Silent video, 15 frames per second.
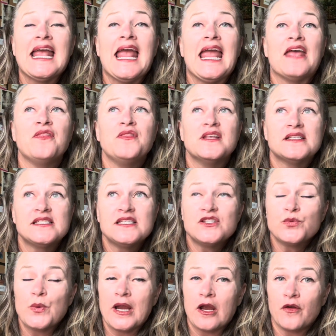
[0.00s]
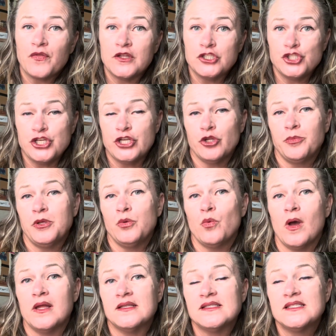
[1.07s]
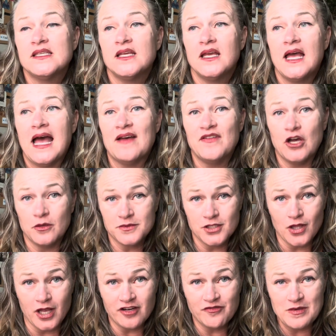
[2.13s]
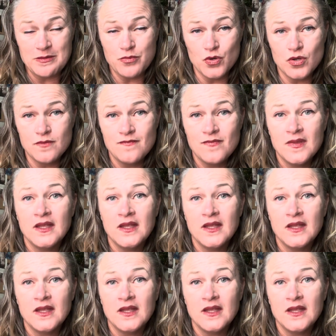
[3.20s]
And this is where the GLP-1s have helped a lot of people.